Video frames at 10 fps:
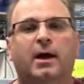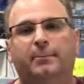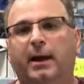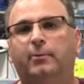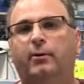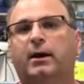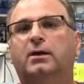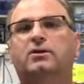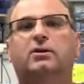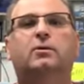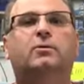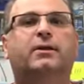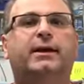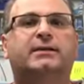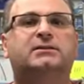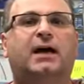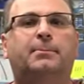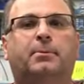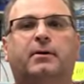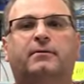Maybe we can do the next
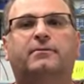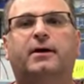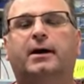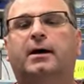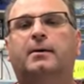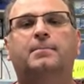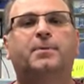type of